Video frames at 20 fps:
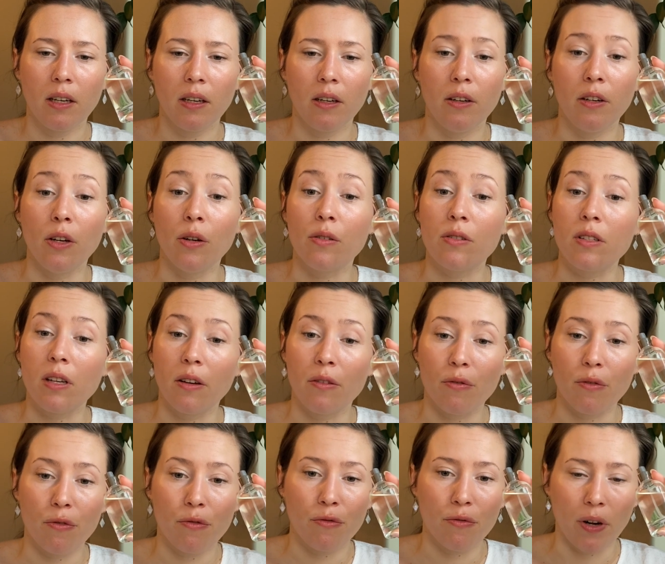notes of
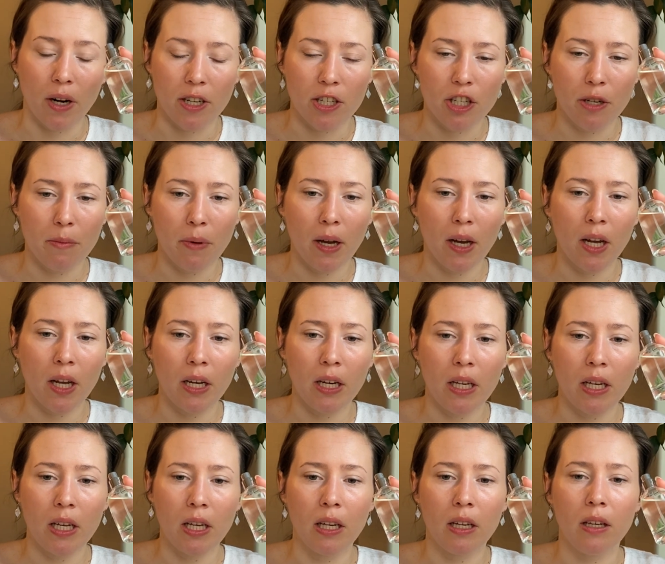
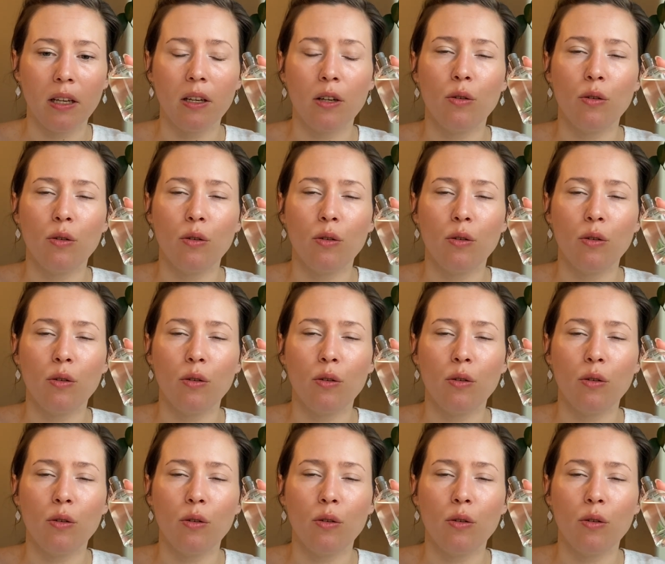frangipani,